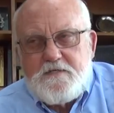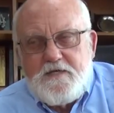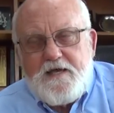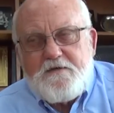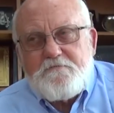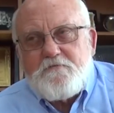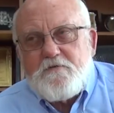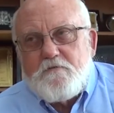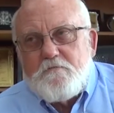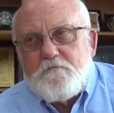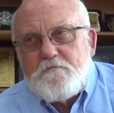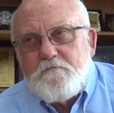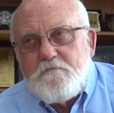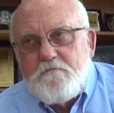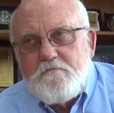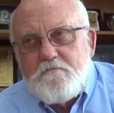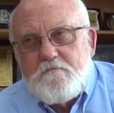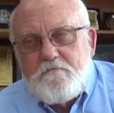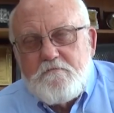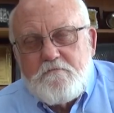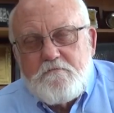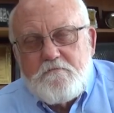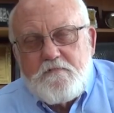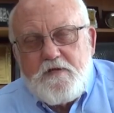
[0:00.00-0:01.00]
after
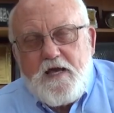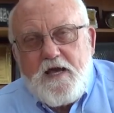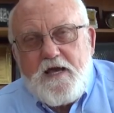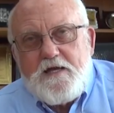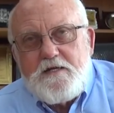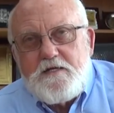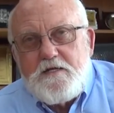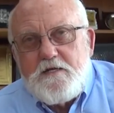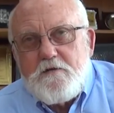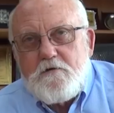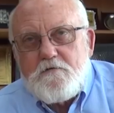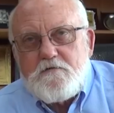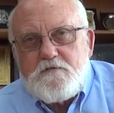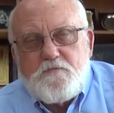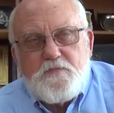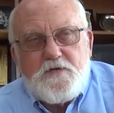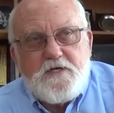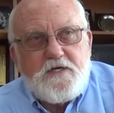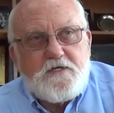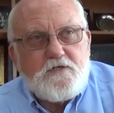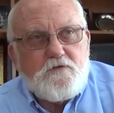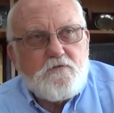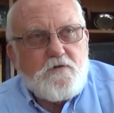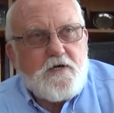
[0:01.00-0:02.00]
nine years of
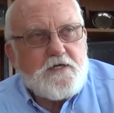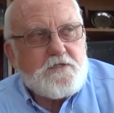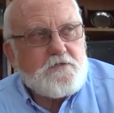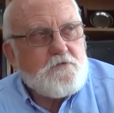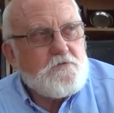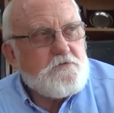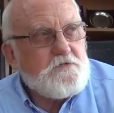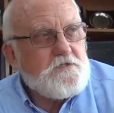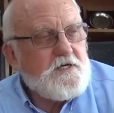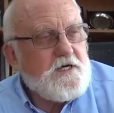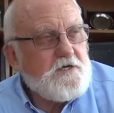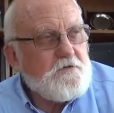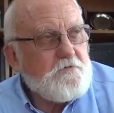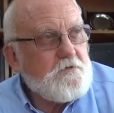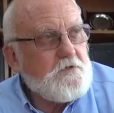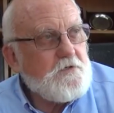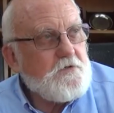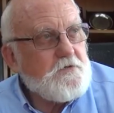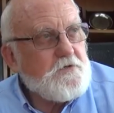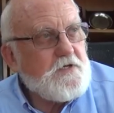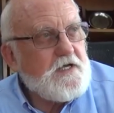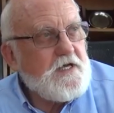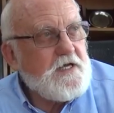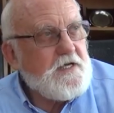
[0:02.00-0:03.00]
being director general,
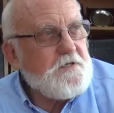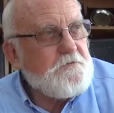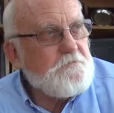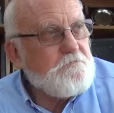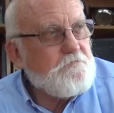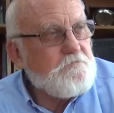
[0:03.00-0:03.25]
okay?